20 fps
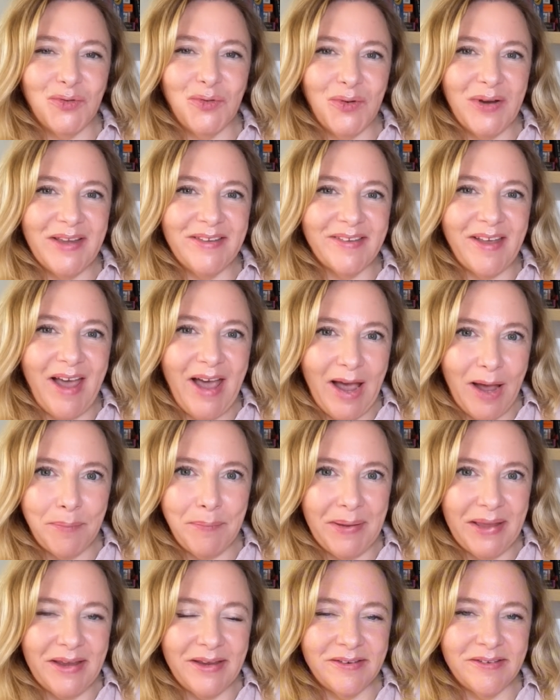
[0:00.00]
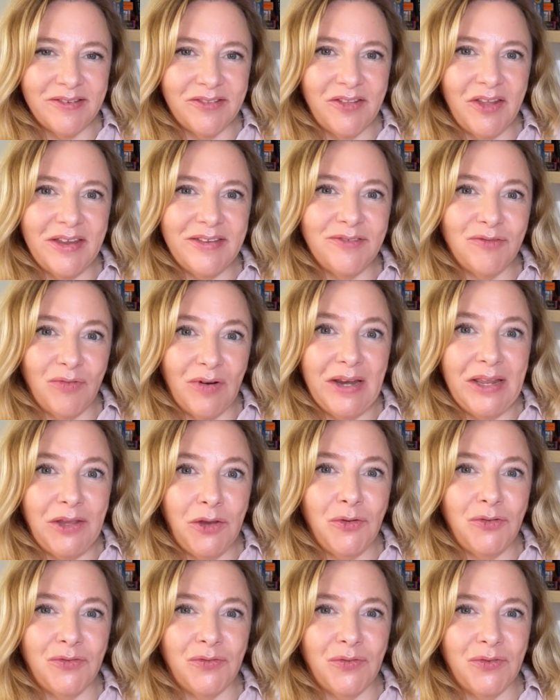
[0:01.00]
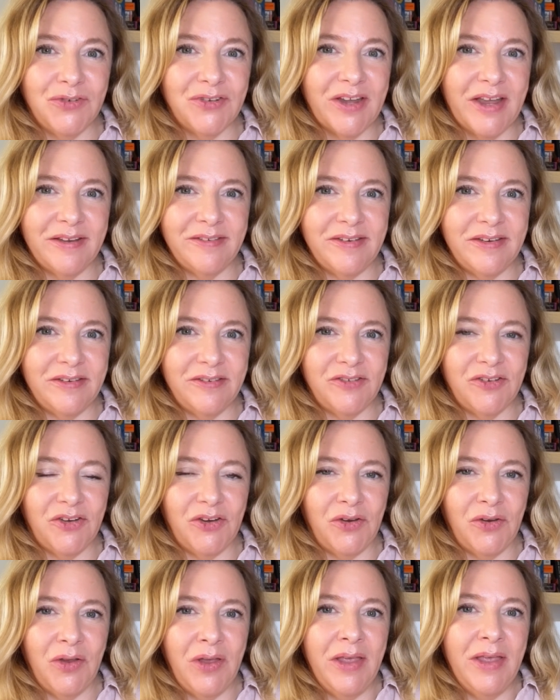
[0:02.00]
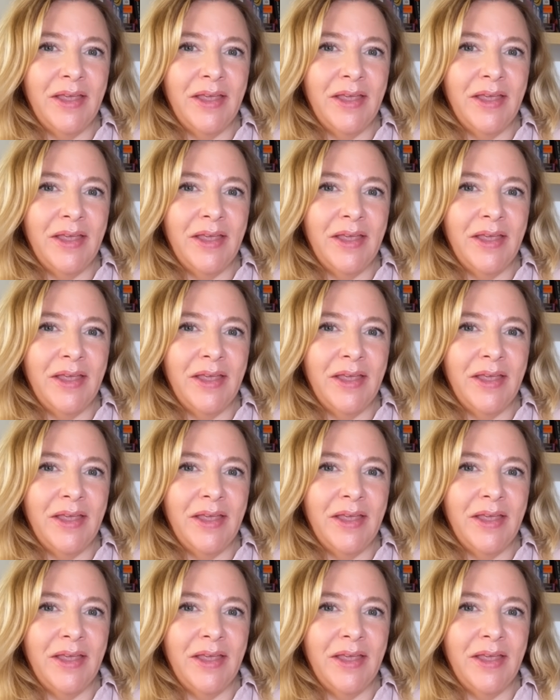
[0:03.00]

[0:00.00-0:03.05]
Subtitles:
is a habit that is really useful to get into.